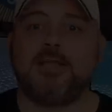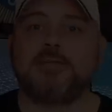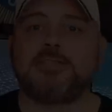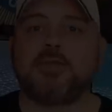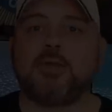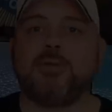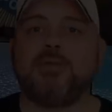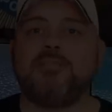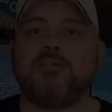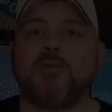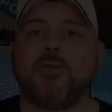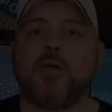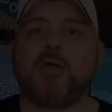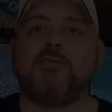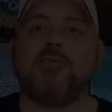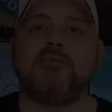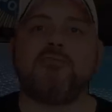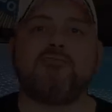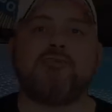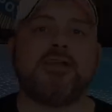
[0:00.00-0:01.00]
So if you
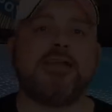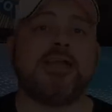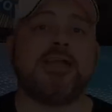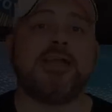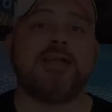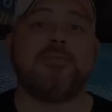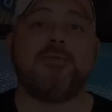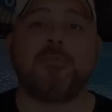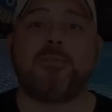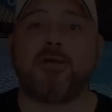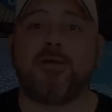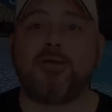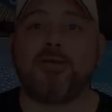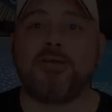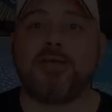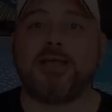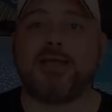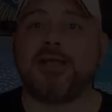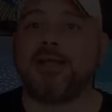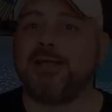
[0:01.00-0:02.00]
are ever in need of a
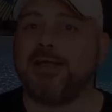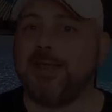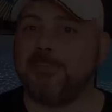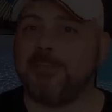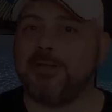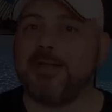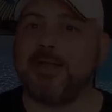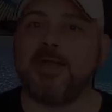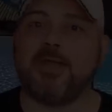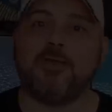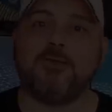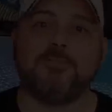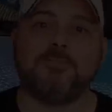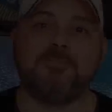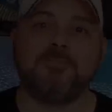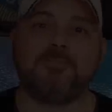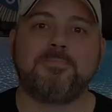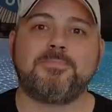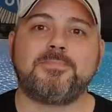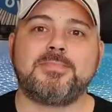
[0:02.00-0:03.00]
partner, let me know.
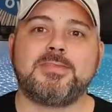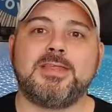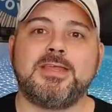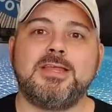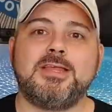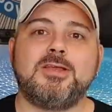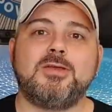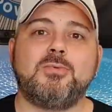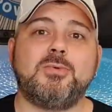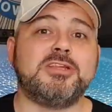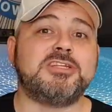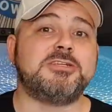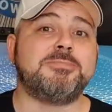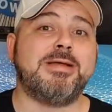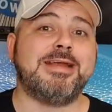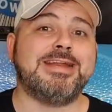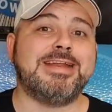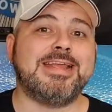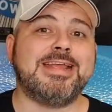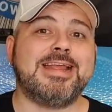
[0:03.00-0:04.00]
When she
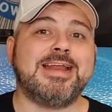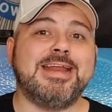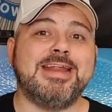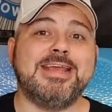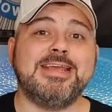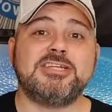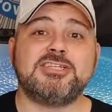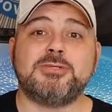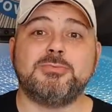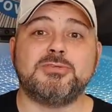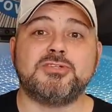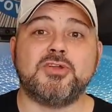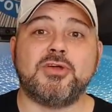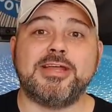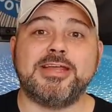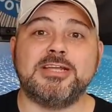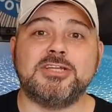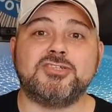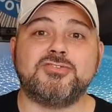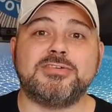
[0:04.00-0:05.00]
made it clear she was
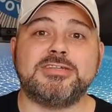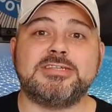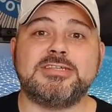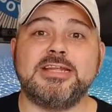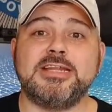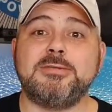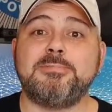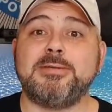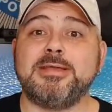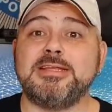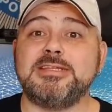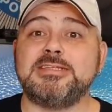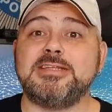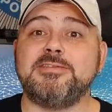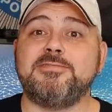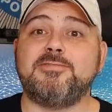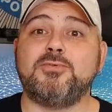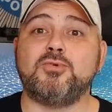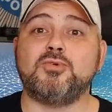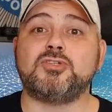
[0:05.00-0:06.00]
not interested,
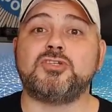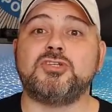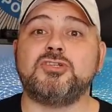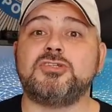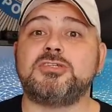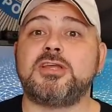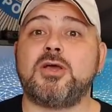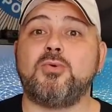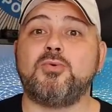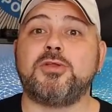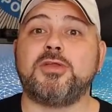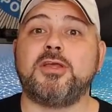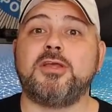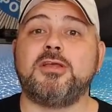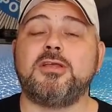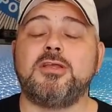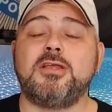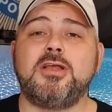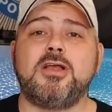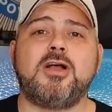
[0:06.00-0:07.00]
PC Fortune told
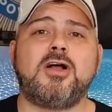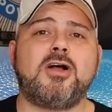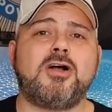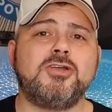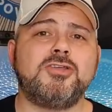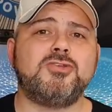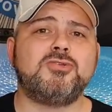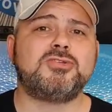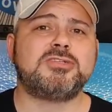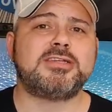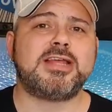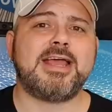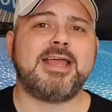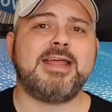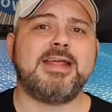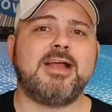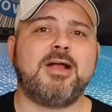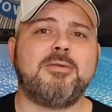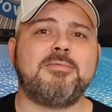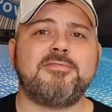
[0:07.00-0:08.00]
her, Are you
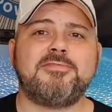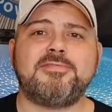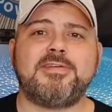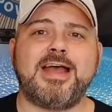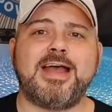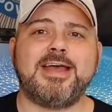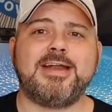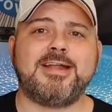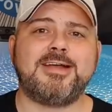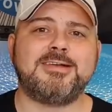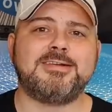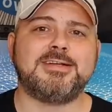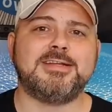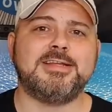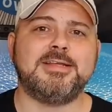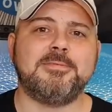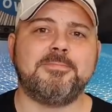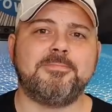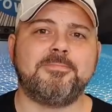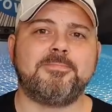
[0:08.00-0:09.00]
saying I'm fat and
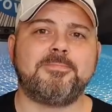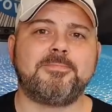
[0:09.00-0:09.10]
ugly?